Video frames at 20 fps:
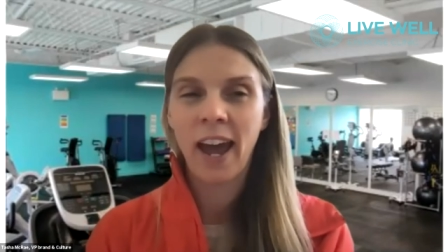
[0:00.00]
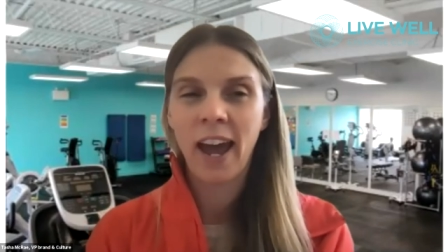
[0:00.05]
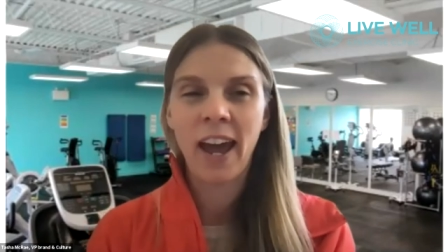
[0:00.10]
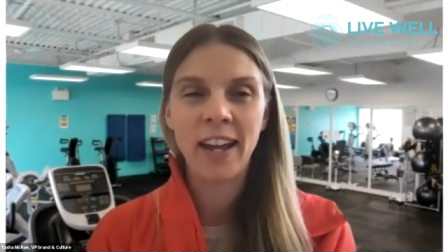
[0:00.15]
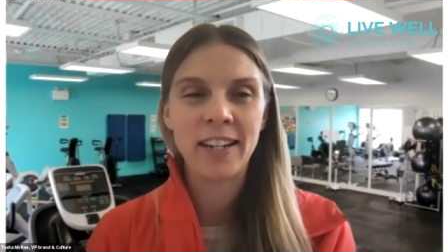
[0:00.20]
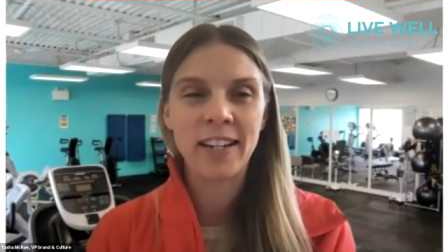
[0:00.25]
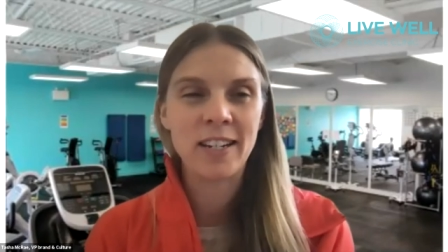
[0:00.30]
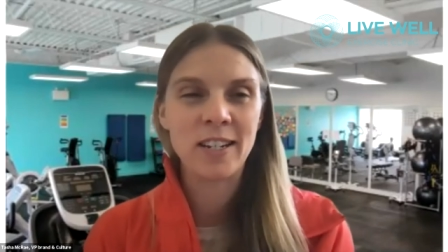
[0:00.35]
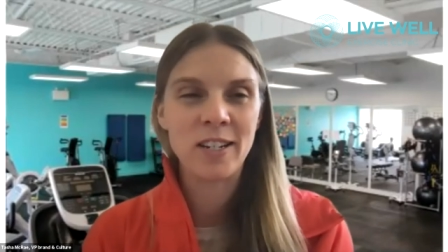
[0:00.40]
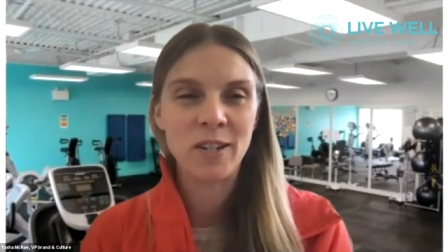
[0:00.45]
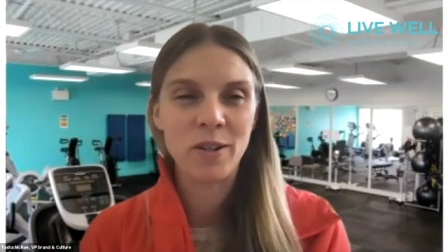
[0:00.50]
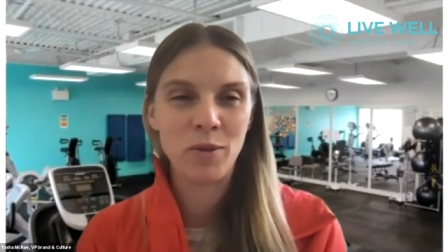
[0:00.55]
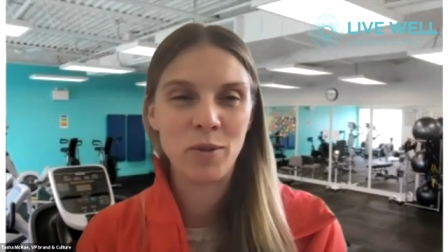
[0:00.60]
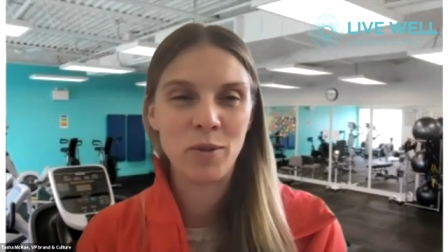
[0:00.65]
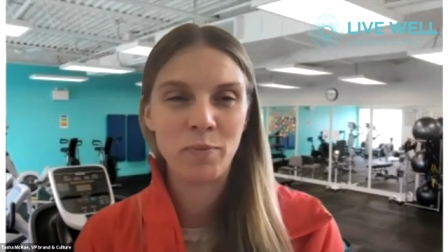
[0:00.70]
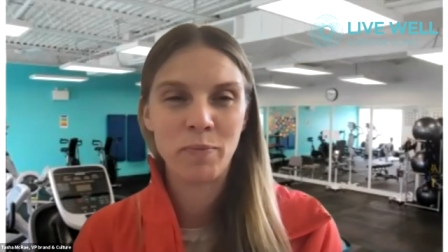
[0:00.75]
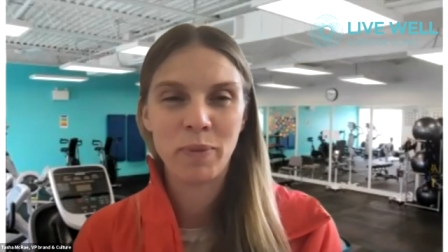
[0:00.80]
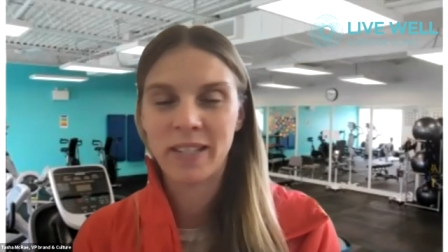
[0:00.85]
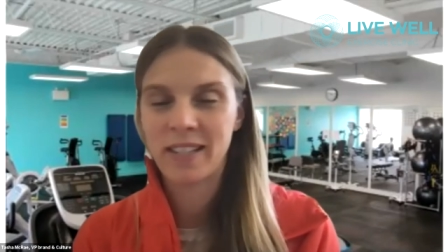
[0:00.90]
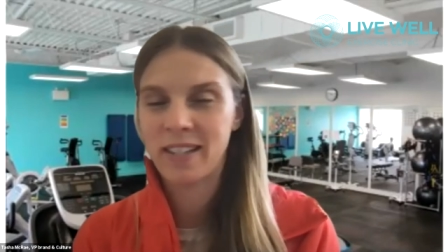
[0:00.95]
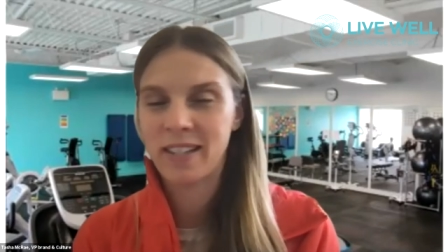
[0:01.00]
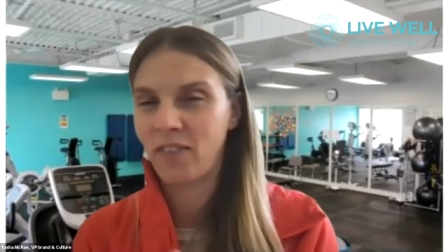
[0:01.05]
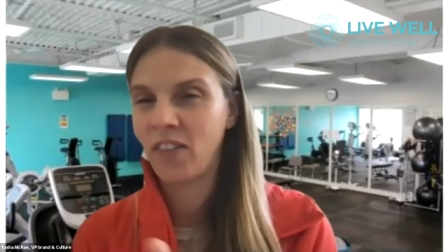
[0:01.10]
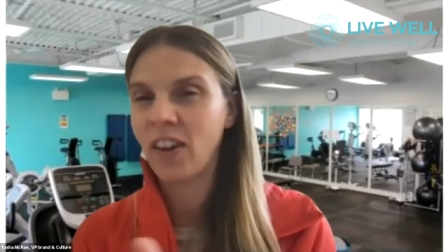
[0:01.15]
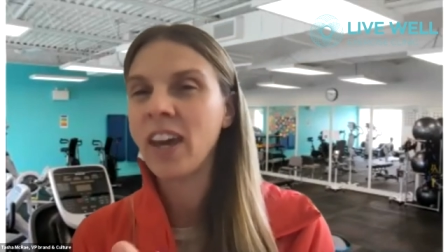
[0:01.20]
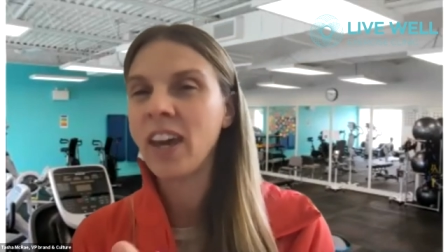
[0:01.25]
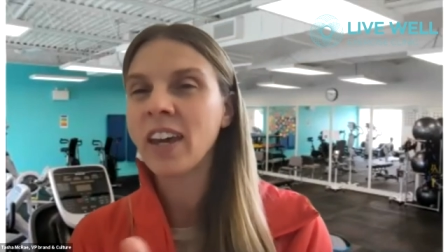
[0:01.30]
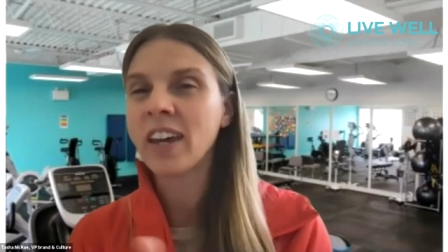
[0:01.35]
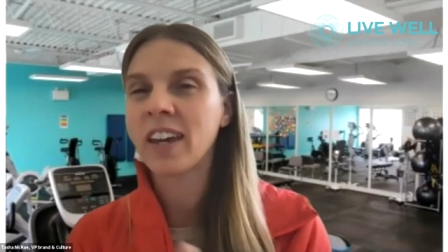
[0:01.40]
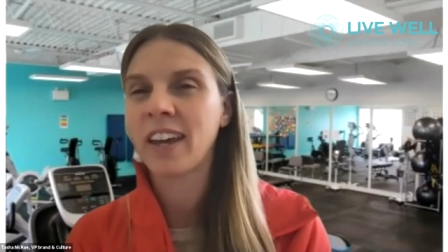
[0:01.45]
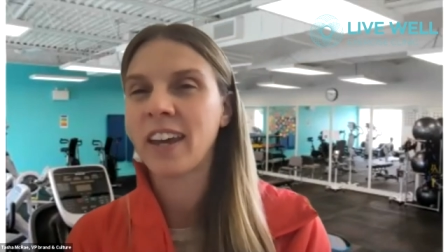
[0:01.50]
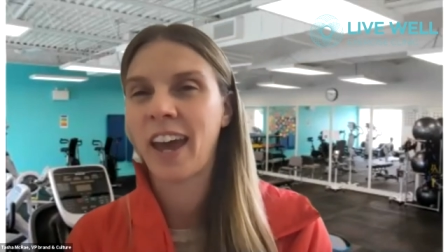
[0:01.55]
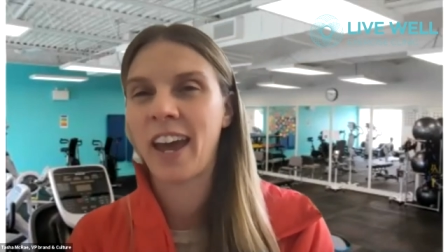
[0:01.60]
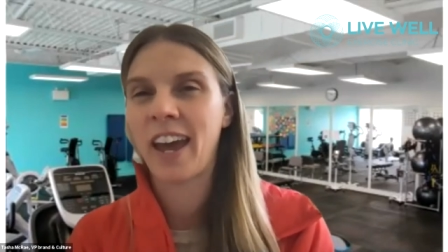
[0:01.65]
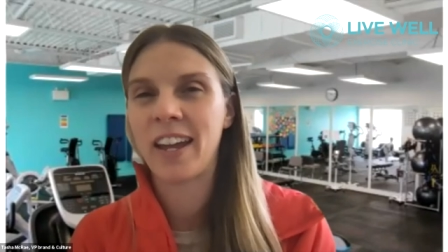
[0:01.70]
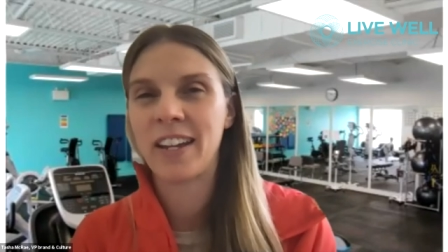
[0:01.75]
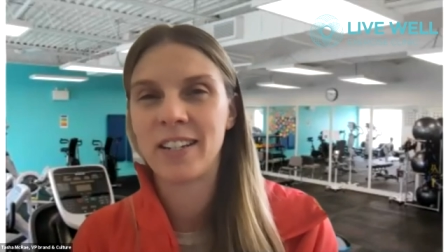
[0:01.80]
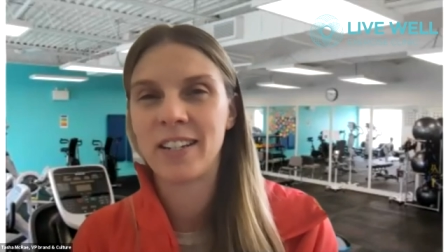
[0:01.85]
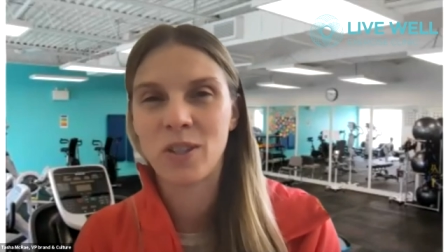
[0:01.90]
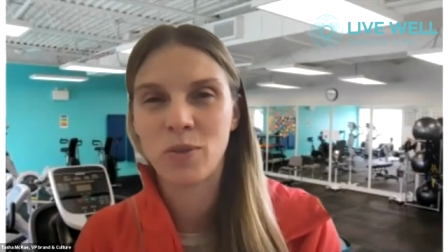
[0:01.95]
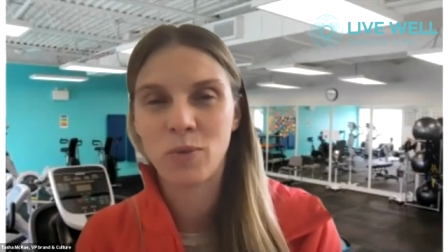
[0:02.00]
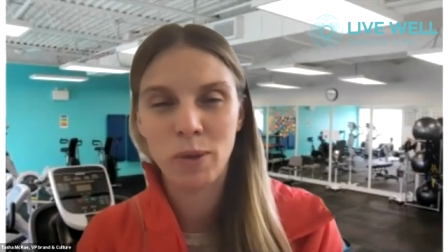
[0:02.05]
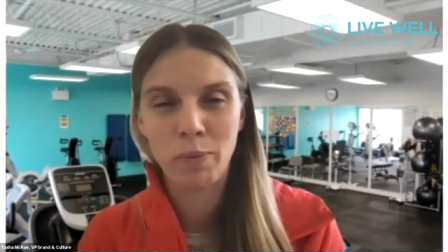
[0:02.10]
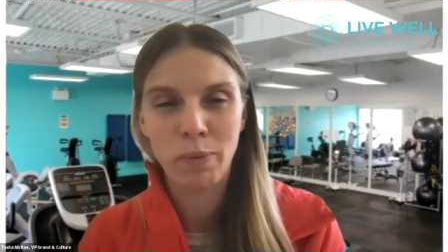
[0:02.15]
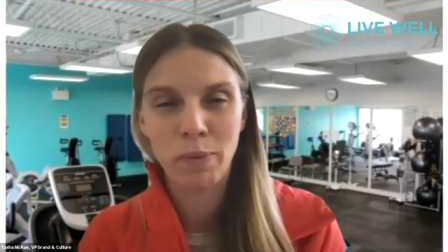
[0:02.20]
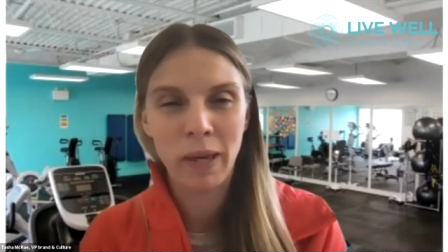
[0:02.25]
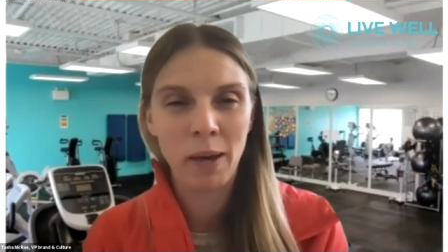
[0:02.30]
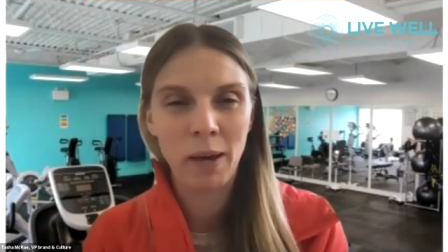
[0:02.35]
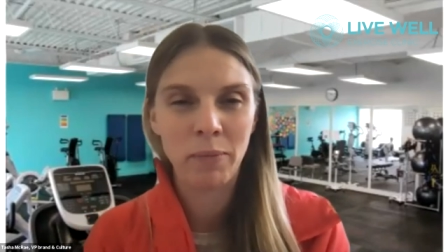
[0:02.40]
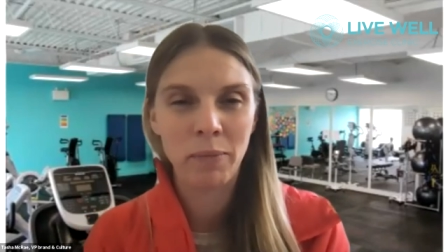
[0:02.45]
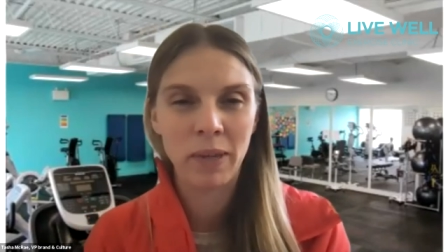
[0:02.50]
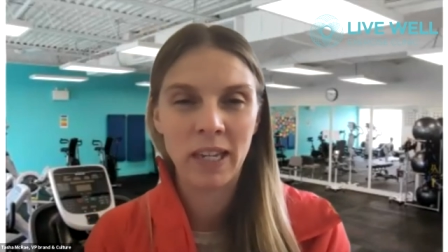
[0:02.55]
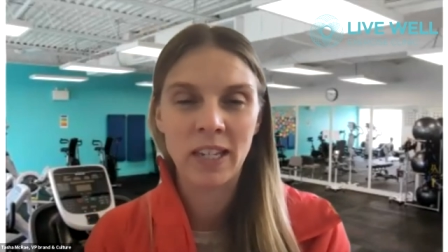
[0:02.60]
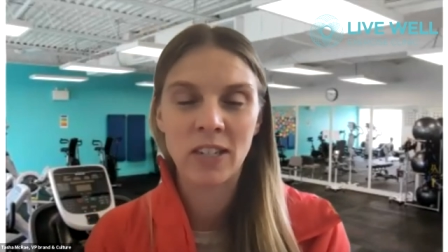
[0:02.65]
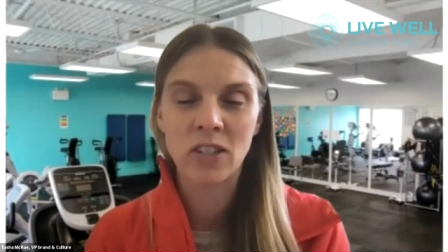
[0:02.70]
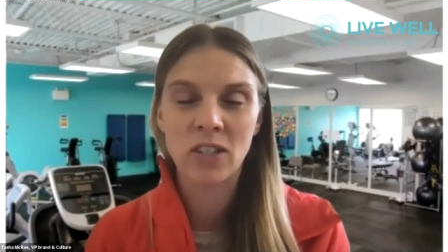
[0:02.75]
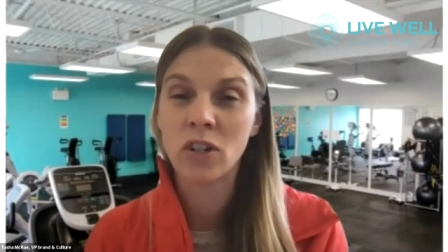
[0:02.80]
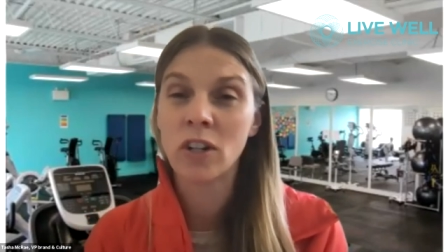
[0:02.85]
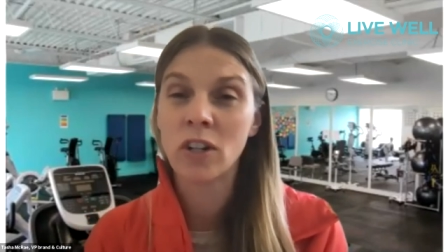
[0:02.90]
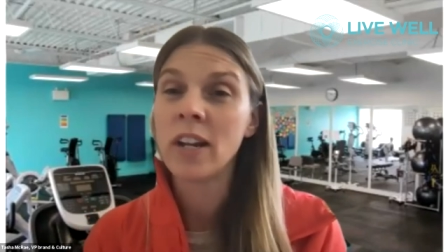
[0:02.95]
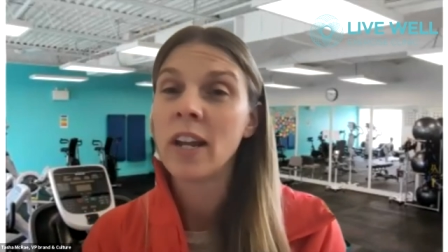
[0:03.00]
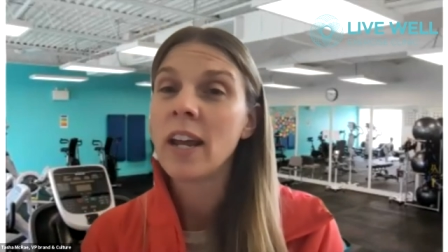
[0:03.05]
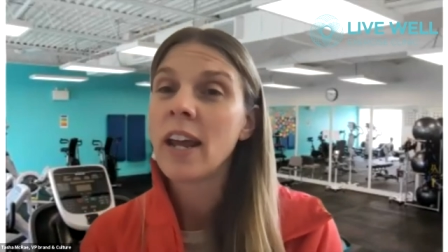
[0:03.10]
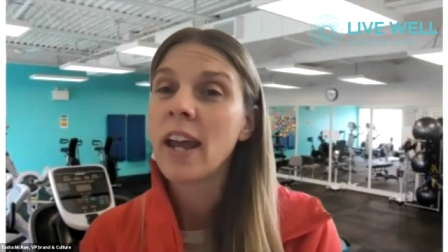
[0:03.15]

at noon Pacific and 3 p.m. Eastern.